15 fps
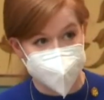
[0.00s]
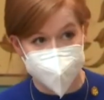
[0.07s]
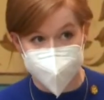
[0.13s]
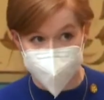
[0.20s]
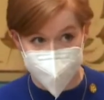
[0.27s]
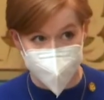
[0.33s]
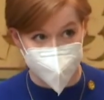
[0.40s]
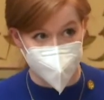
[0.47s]
to
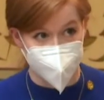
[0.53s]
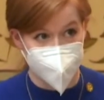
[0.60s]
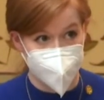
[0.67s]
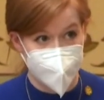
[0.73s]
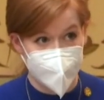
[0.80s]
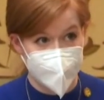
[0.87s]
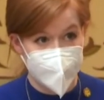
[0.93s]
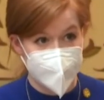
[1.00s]
do
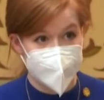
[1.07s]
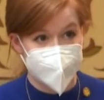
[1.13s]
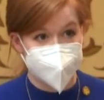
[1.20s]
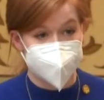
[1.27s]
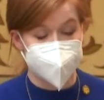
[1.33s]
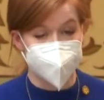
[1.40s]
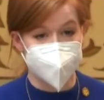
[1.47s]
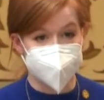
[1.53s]

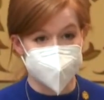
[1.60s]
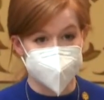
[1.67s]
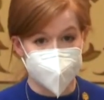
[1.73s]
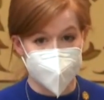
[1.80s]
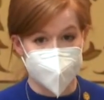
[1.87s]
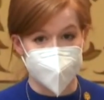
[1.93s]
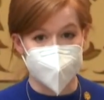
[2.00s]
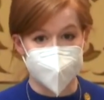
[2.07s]
to
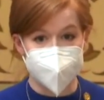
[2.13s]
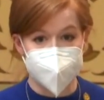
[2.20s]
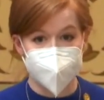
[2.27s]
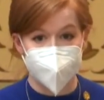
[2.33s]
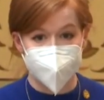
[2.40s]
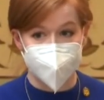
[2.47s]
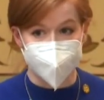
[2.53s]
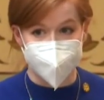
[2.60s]
ensure that
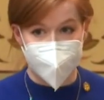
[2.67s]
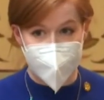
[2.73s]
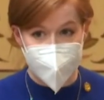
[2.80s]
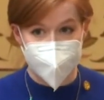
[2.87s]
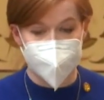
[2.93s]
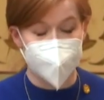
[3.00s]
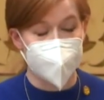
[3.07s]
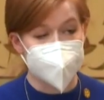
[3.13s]
people are
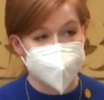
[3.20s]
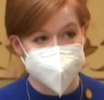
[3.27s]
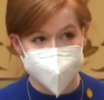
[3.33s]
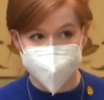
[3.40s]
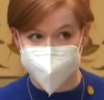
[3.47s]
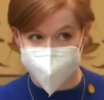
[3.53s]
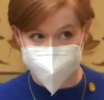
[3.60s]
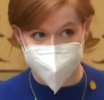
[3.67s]
not forced
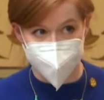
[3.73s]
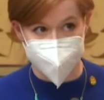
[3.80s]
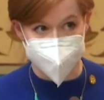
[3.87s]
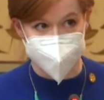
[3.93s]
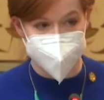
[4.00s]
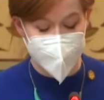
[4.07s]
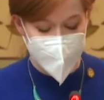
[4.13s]
to choose